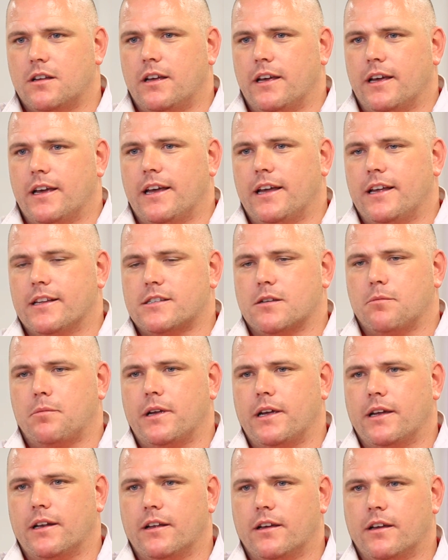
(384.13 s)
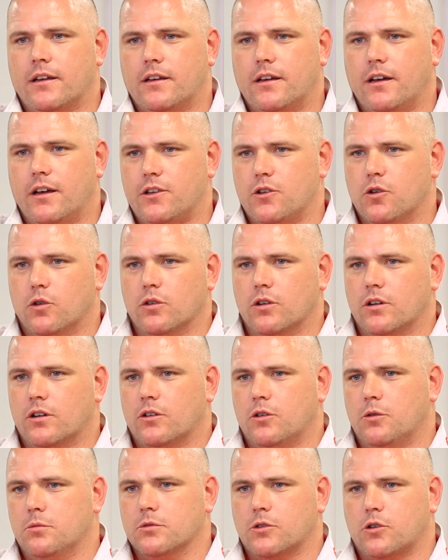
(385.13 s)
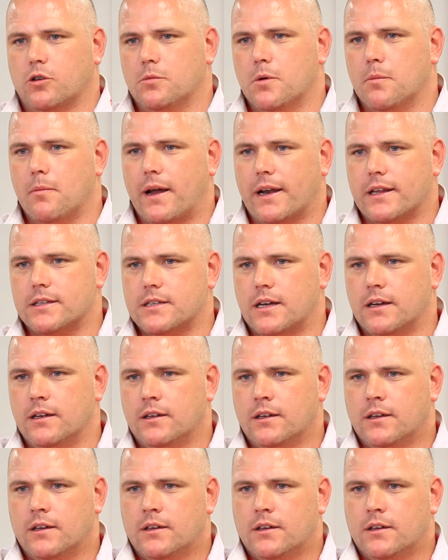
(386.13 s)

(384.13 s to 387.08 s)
to being a young up-and-coming manager.